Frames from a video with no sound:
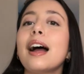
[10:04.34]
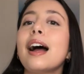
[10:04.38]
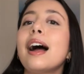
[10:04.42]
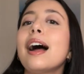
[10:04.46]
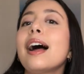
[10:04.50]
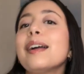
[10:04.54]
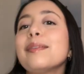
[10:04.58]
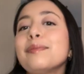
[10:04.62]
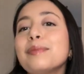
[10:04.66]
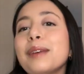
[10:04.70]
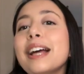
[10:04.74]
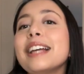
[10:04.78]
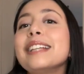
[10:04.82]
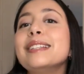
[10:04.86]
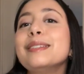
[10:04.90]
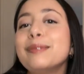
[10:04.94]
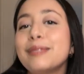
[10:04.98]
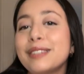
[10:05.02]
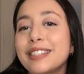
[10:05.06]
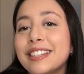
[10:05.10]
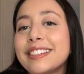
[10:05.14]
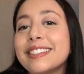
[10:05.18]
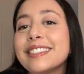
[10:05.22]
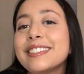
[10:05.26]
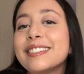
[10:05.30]
I
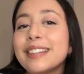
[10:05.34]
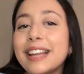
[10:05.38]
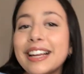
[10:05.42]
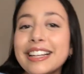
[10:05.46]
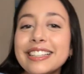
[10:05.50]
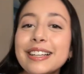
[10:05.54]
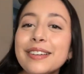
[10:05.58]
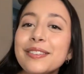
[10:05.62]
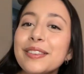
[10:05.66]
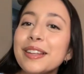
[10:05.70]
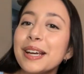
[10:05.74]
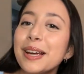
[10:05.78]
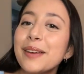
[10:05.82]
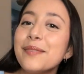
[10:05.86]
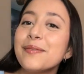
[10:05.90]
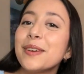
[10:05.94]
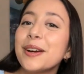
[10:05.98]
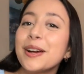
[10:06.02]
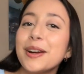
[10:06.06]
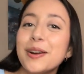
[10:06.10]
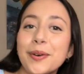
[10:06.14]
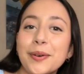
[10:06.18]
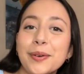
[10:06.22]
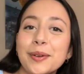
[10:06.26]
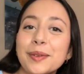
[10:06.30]
sound like I'm
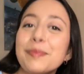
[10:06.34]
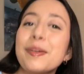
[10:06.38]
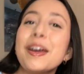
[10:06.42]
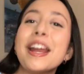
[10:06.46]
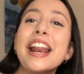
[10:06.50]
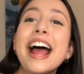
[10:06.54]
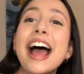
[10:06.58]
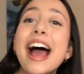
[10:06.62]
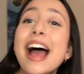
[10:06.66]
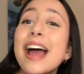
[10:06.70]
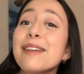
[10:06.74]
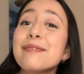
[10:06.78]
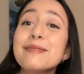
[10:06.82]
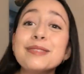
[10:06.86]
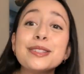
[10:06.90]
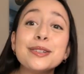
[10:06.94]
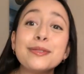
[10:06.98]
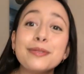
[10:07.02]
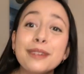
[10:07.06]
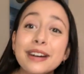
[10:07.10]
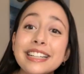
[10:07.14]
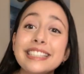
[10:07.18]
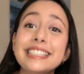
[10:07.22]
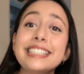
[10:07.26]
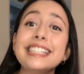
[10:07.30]
very old, but I'm
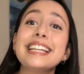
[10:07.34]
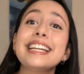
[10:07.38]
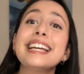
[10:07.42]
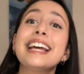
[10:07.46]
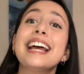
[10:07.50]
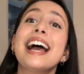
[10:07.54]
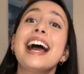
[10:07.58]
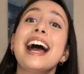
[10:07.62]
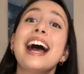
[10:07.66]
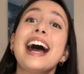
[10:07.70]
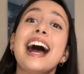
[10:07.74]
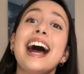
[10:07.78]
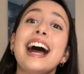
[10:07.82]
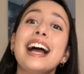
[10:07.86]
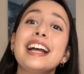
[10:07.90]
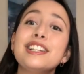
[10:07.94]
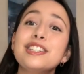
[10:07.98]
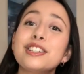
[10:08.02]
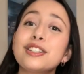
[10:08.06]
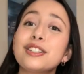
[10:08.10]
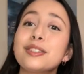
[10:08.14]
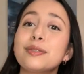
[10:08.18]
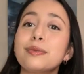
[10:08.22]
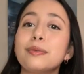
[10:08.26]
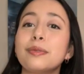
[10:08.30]
20. I
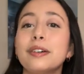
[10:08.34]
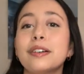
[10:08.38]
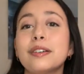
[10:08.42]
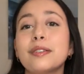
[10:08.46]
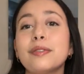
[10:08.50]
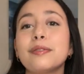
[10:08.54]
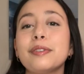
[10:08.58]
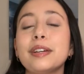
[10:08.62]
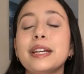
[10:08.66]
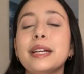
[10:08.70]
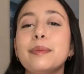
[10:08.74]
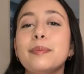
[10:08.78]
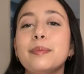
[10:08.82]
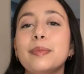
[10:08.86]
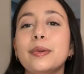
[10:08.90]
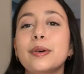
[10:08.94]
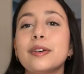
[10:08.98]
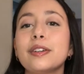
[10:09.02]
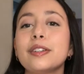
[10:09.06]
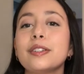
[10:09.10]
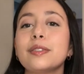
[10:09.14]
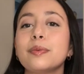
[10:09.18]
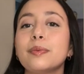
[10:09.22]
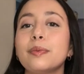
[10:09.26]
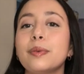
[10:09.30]
just want to read
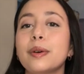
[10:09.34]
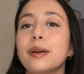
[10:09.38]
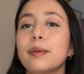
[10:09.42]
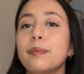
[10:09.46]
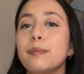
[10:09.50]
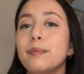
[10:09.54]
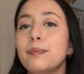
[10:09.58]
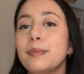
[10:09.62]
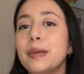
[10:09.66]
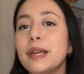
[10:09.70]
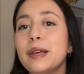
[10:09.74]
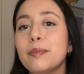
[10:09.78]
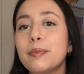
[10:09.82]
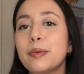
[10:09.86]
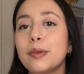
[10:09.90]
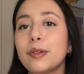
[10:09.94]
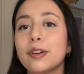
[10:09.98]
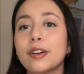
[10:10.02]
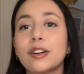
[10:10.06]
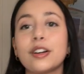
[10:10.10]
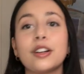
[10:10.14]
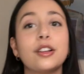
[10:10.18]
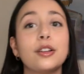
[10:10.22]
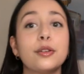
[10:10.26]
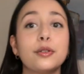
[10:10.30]
books where people are
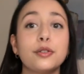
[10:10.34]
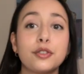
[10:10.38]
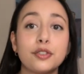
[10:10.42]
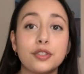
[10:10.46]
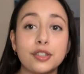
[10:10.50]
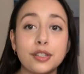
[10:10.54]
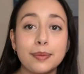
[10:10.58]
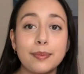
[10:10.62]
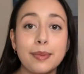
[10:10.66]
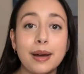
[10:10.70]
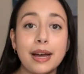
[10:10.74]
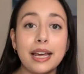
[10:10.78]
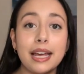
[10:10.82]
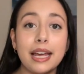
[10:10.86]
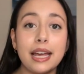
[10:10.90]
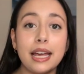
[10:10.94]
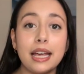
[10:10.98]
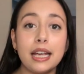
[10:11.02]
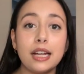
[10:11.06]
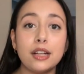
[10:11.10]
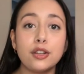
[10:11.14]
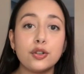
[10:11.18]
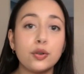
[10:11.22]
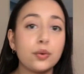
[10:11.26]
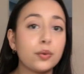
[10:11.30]
closer to my
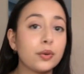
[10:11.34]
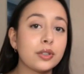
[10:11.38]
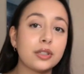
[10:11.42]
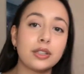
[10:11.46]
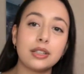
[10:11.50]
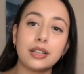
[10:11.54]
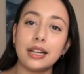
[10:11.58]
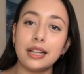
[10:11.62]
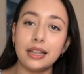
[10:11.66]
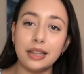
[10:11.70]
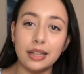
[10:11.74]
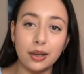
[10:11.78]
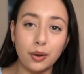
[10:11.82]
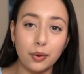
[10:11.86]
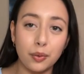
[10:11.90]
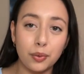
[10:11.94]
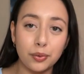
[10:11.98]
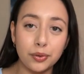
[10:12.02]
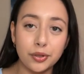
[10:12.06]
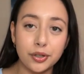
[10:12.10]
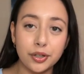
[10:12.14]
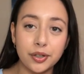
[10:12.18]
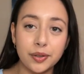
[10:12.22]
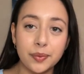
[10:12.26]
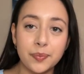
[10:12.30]
age or slightly
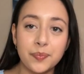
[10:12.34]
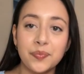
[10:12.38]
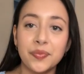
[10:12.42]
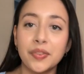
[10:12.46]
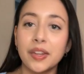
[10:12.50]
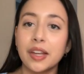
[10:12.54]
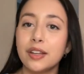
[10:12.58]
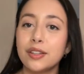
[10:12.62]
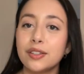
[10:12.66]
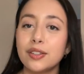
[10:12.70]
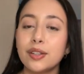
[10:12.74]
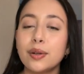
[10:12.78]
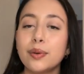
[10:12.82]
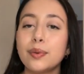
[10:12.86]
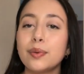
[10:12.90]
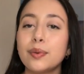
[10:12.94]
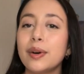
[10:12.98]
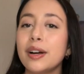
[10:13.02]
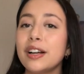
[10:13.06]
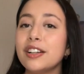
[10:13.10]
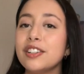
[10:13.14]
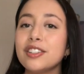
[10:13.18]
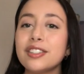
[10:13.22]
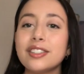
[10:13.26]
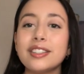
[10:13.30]
older. So
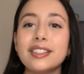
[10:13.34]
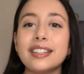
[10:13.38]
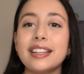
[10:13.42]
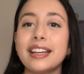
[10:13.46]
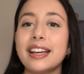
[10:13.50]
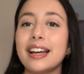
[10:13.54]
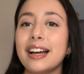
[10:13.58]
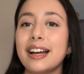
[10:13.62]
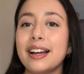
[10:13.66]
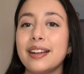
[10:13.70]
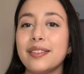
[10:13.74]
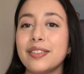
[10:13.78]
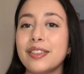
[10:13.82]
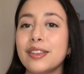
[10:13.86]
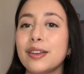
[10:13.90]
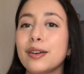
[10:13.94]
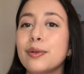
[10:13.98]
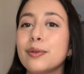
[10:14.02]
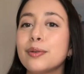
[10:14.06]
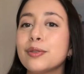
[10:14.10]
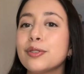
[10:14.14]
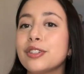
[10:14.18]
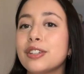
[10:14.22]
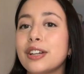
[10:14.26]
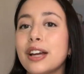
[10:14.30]
I just, the
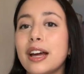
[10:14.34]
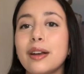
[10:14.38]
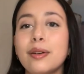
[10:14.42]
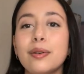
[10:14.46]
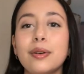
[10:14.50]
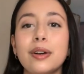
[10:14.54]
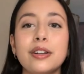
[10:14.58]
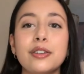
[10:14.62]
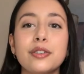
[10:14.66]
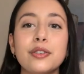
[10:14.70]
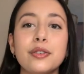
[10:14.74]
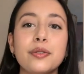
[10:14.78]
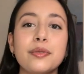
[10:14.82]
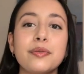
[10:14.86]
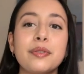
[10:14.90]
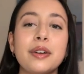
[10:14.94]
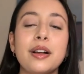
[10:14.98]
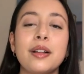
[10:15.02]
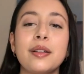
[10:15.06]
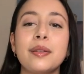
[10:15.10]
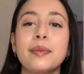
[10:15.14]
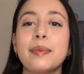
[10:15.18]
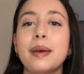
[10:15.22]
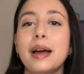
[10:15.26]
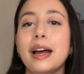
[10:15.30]
whole Shadowhunter
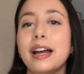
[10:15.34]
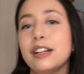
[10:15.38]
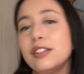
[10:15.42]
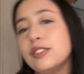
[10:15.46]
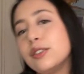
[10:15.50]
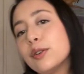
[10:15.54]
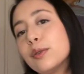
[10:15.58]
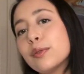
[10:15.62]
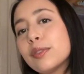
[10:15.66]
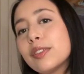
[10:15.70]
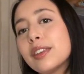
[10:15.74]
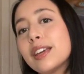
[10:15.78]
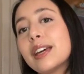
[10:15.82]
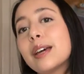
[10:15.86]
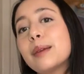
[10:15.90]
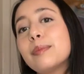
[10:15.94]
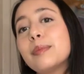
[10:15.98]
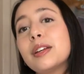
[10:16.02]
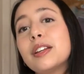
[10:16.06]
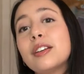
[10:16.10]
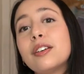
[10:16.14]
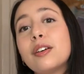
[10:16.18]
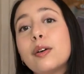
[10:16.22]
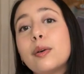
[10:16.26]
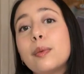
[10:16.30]
realm, I don't think I'm
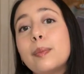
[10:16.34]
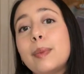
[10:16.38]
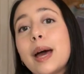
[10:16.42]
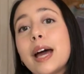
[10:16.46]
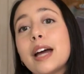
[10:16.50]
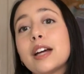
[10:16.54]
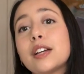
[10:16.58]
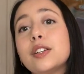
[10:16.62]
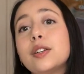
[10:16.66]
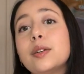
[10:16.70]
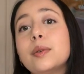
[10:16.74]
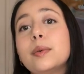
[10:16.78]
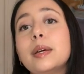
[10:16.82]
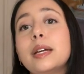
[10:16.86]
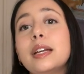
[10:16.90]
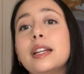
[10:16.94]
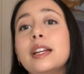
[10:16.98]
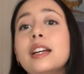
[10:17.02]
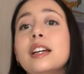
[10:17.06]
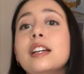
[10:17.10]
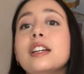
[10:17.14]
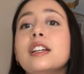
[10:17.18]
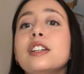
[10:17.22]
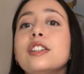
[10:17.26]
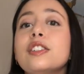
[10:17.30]
going to go back to it
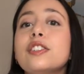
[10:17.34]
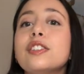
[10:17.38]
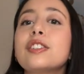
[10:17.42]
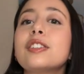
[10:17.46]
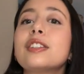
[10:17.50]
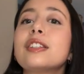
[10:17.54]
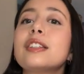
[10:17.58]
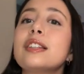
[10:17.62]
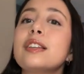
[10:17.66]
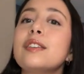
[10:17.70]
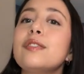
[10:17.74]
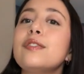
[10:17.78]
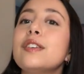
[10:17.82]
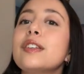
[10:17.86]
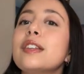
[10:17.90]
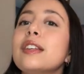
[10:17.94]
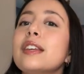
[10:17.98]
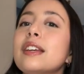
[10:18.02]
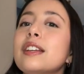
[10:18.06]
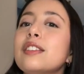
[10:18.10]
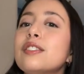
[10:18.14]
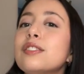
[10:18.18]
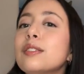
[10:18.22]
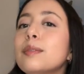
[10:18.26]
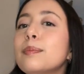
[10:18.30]
just because I feel like
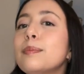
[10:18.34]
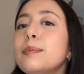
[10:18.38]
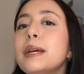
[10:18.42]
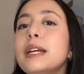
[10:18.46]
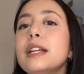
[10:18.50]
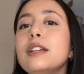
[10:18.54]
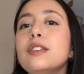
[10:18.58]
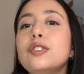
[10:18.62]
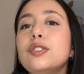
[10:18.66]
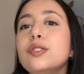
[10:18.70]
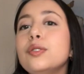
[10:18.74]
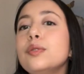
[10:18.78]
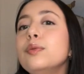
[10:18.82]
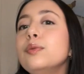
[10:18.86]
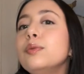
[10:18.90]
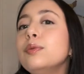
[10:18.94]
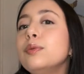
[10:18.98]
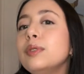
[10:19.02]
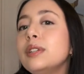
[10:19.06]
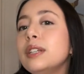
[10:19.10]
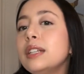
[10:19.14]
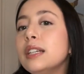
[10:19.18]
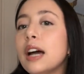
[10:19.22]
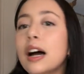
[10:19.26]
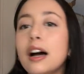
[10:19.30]
it's a bit too
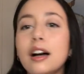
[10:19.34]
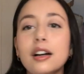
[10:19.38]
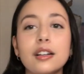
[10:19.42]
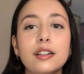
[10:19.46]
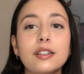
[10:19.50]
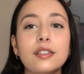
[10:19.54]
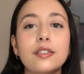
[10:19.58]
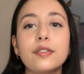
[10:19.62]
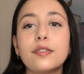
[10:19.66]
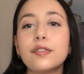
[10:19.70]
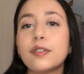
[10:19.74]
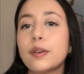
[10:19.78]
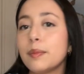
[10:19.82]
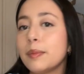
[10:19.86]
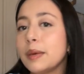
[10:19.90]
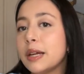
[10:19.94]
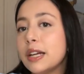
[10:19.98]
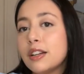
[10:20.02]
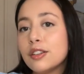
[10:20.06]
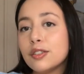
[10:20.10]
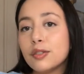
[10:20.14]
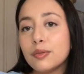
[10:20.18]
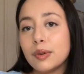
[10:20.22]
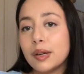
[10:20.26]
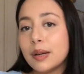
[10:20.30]
young for me
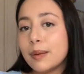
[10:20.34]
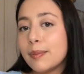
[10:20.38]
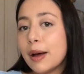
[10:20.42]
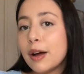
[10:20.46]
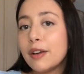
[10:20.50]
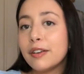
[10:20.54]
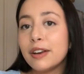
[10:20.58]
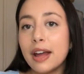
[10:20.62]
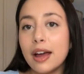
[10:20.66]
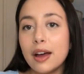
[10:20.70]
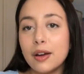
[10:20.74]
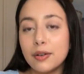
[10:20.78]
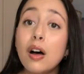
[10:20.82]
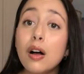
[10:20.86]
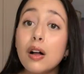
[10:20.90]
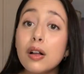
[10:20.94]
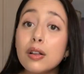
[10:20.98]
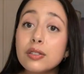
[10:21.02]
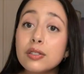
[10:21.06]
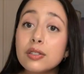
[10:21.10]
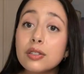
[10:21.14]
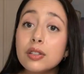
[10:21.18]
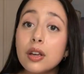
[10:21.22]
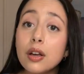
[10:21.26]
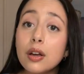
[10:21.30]
to read about now.
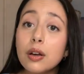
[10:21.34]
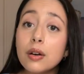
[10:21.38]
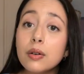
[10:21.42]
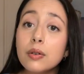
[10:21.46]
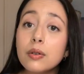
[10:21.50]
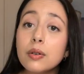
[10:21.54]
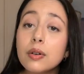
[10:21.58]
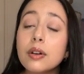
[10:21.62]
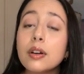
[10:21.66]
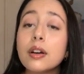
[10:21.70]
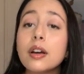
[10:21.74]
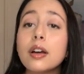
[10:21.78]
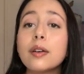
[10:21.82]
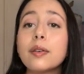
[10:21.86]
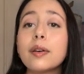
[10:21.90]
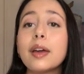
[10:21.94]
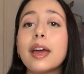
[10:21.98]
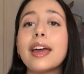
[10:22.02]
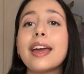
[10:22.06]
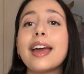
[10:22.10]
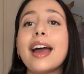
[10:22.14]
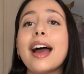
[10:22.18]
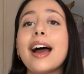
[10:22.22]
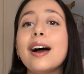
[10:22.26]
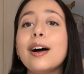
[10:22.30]
Also,
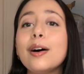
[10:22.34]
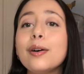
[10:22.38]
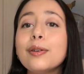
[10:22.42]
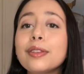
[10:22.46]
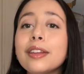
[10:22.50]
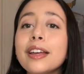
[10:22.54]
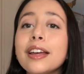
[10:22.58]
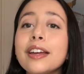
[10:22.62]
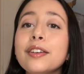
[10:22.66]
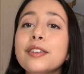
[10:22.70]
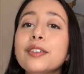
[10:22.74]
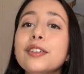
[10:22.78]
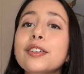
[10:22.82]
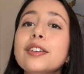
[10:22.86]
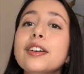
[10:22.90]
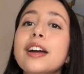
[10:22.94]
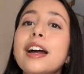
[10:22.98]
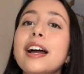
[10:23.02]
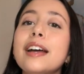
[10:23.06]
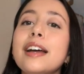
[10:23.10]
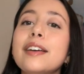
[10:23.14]
okay, Outlander,